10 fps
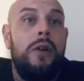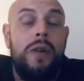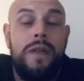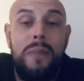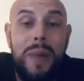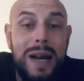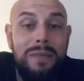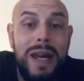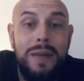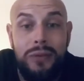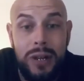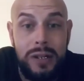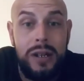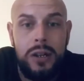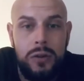with a padmate
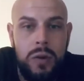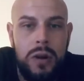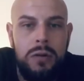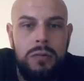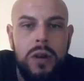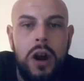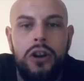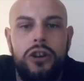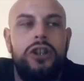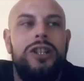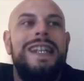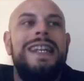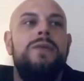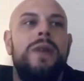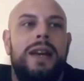present as well on
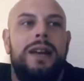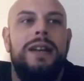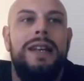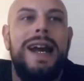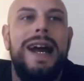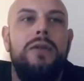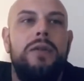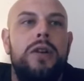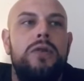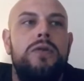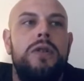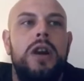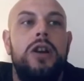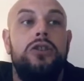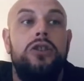C wing, now known
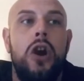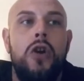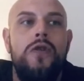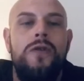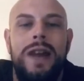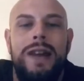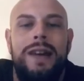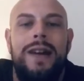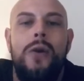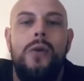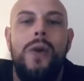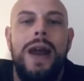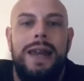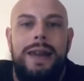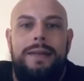as COVID
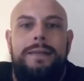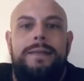wing.